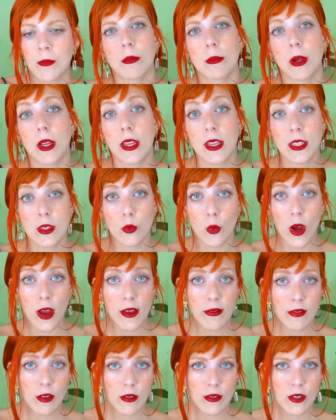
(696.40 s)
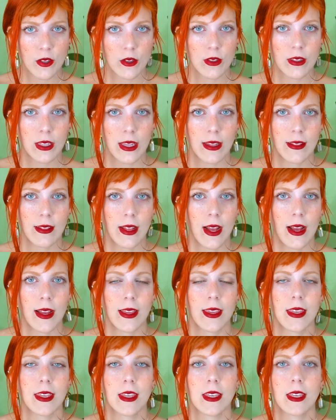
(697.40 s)
His wife also said that
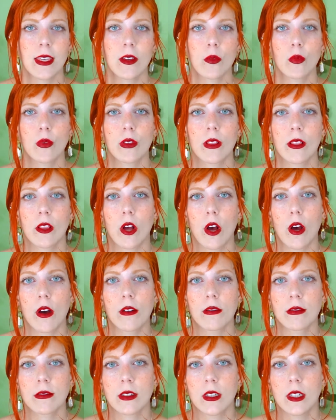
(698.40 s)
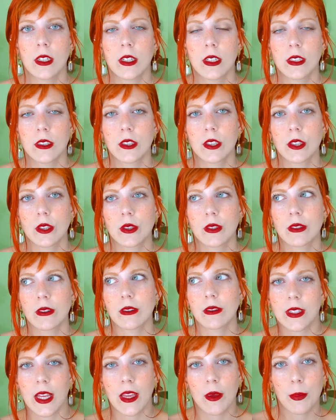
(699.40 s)
he would love
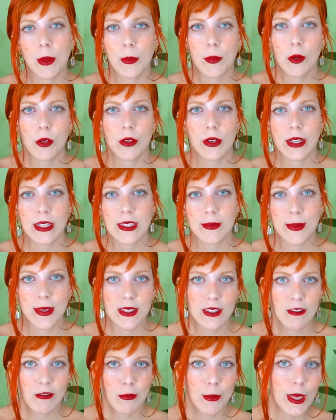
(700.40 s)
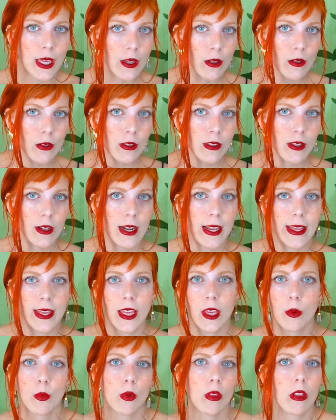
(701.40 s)
to take people on expensive meals, and like
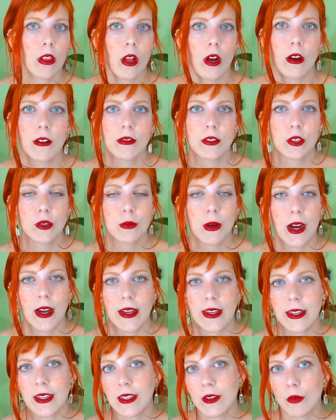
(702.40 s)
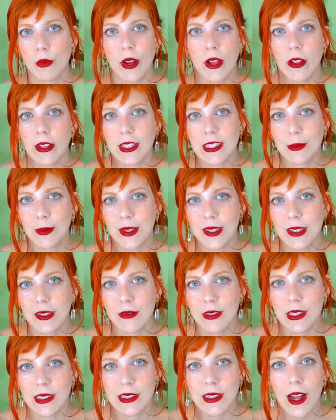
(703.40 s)
he would love to buy real
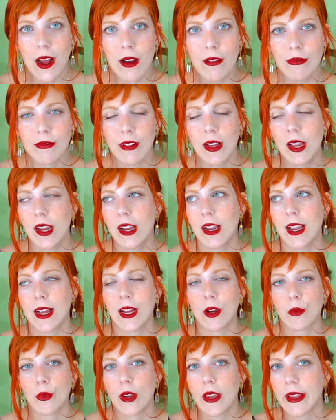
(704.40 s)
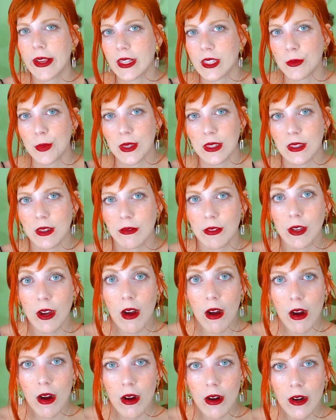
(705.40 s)
expensive stuff, like a really expensive
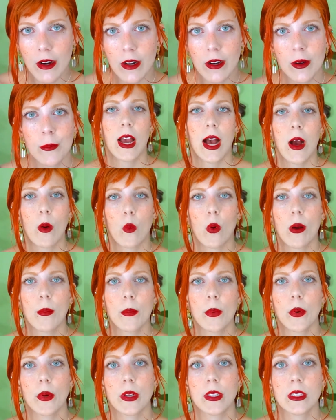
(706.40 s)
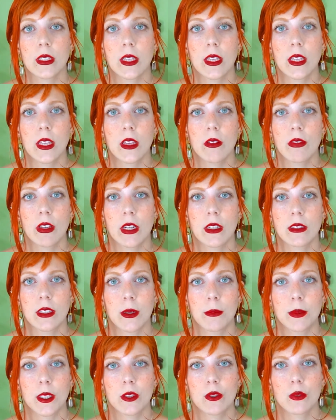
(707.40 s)
car. At one point he even
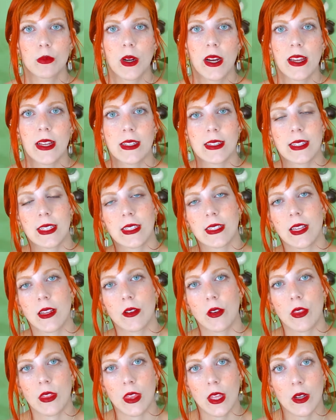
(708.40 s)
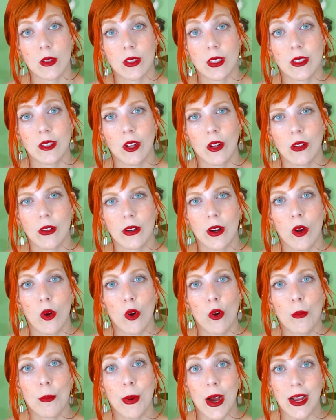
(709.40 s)
attempted to buy a $600,000
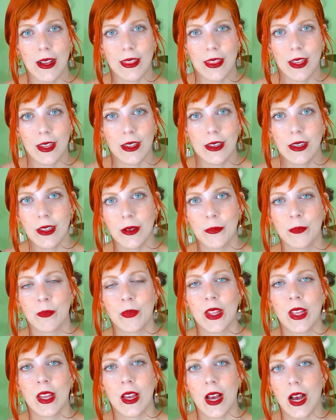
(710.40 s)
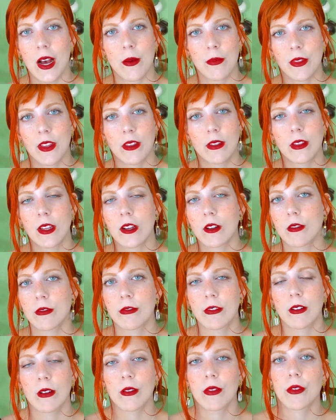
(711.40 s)
home back then. The deal
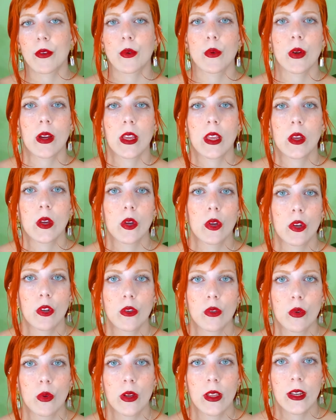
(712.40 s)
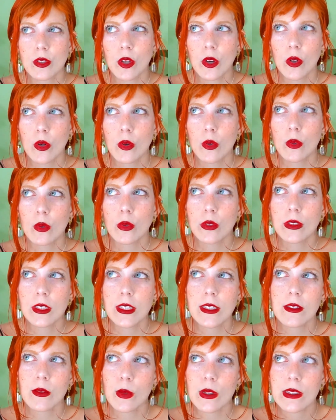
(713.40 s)
fell through and he couldn't do it. So
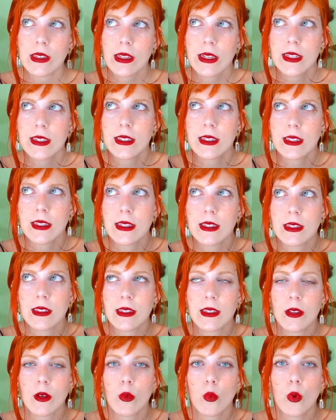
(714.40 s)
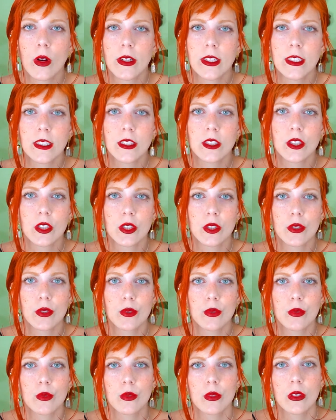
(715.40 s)
this translates as wanting
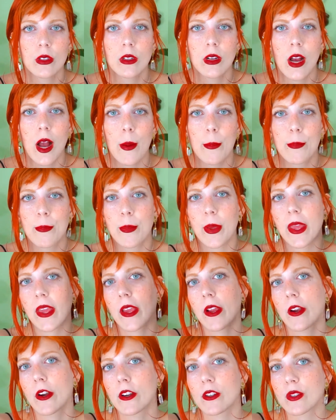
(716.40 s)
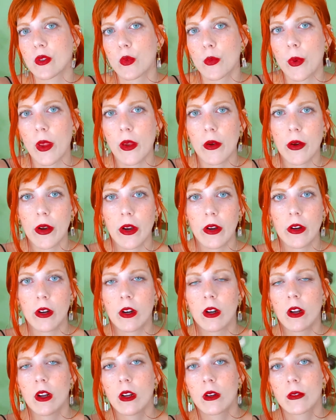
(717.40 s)
to appear
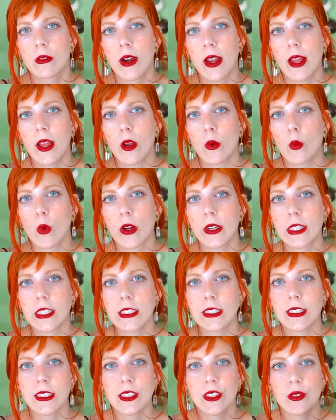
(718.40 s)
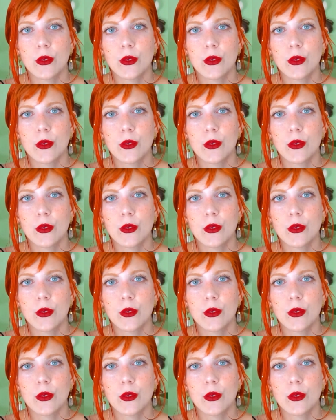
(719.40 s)
superior, right? Wanting to